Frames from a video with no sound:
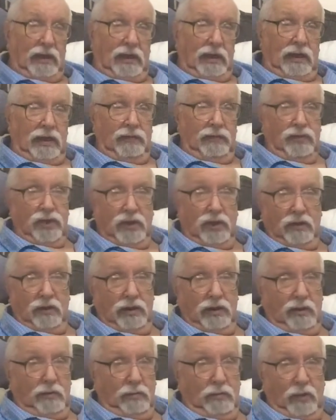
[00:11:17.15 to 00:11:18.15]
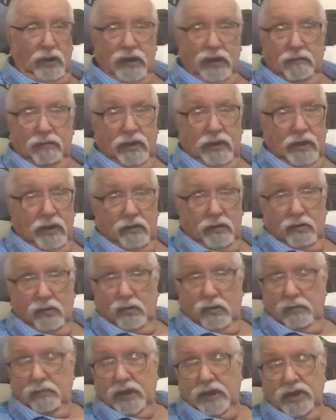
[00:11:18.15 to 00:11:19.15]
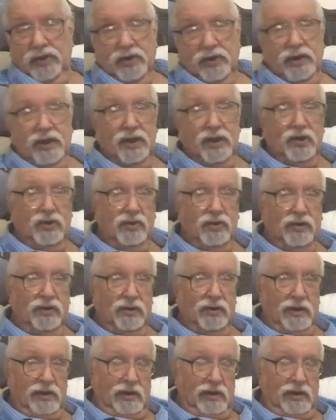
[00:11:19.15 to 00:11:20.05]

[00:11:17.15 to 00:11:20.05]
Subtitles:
have so little brain power or imagination